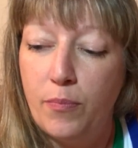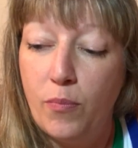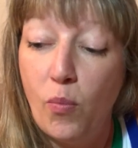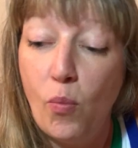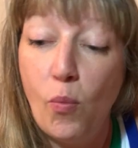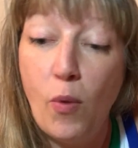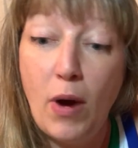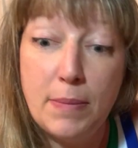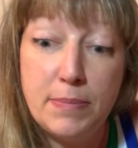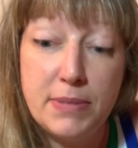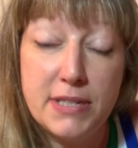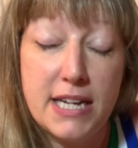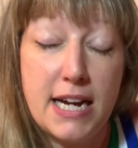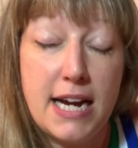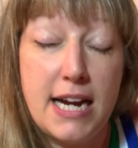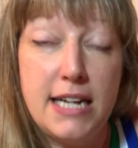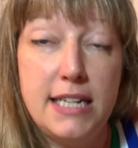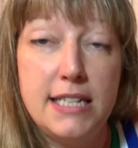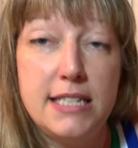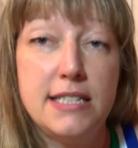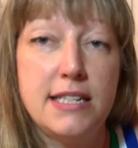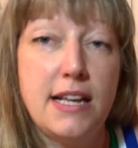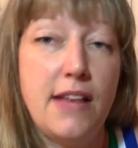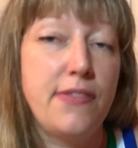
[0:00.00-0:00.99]
website
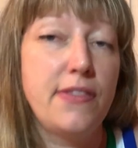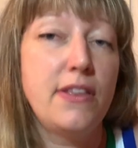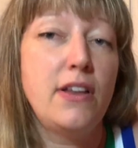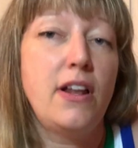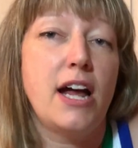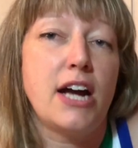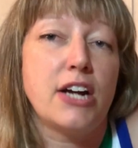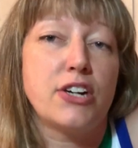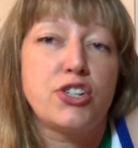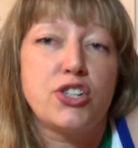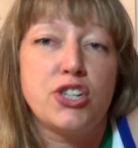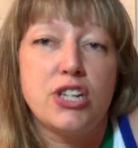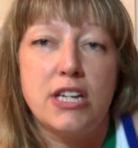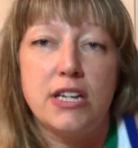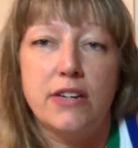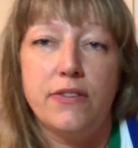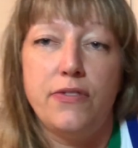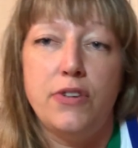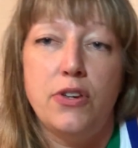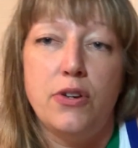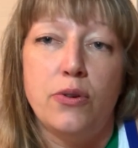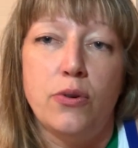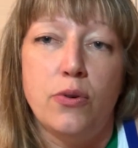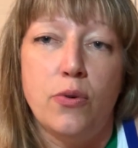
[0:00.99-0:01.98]
is that they'll actually give
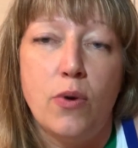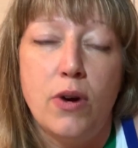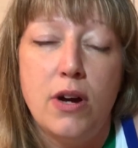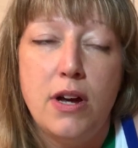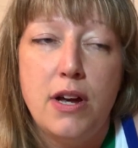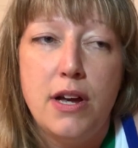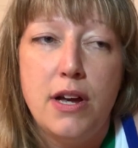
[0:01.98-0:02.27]
you